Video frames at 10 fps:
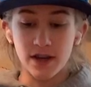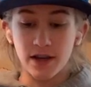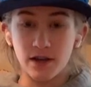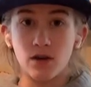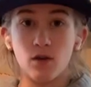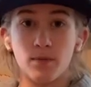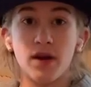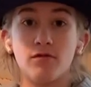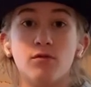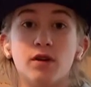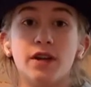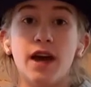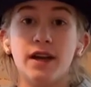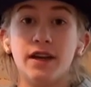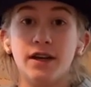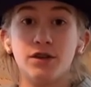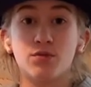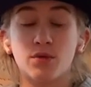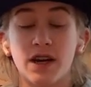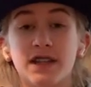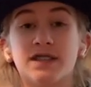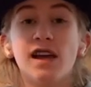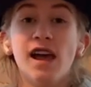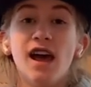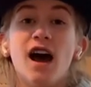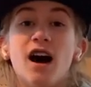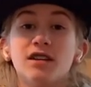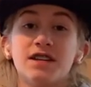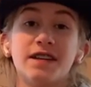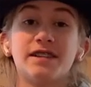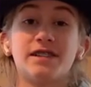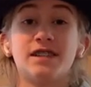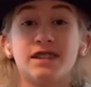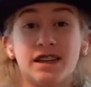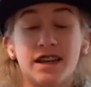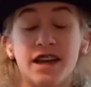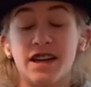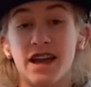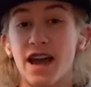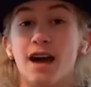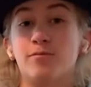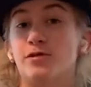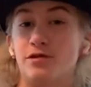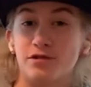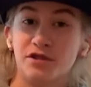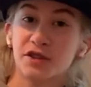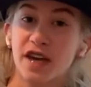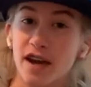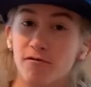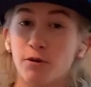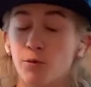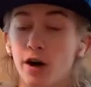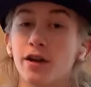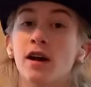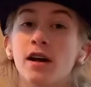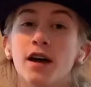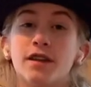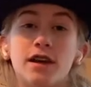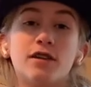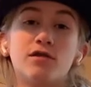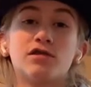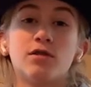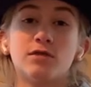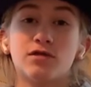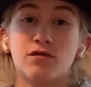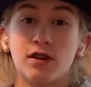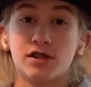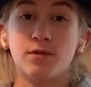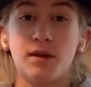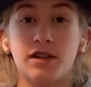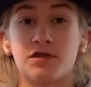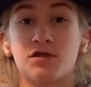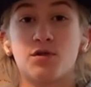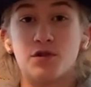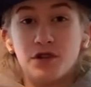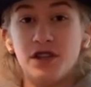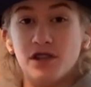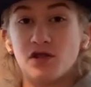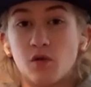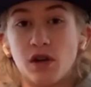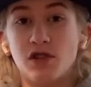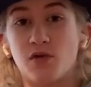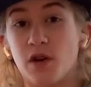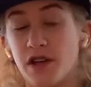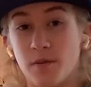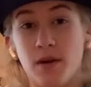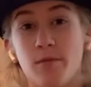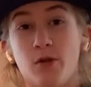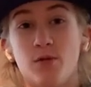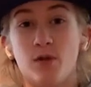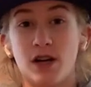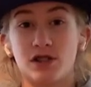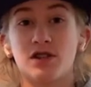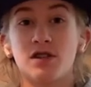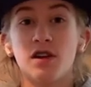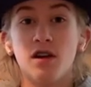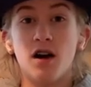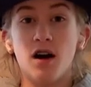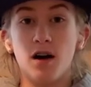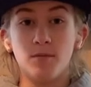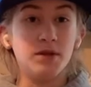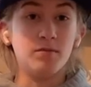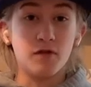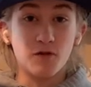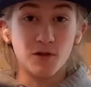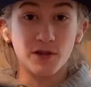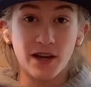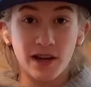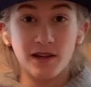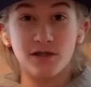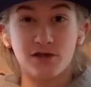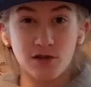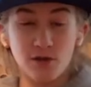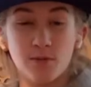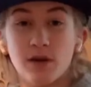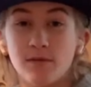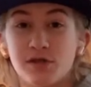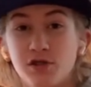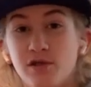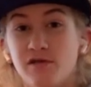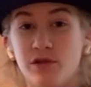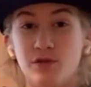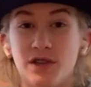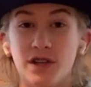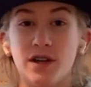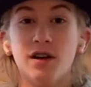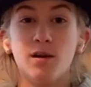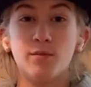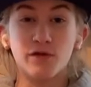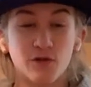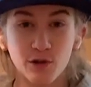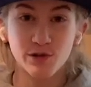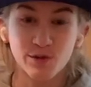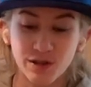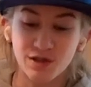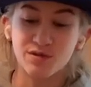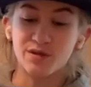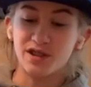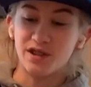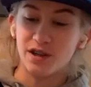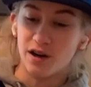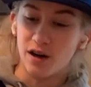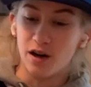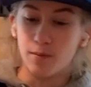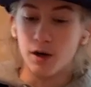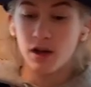And hope everyone had a great holiday season and a happy new year to everyone. Thank you so much for watching Max's Corner in 2020, and maybe you watched um, me before that, so props to you if you did before 2020. Um,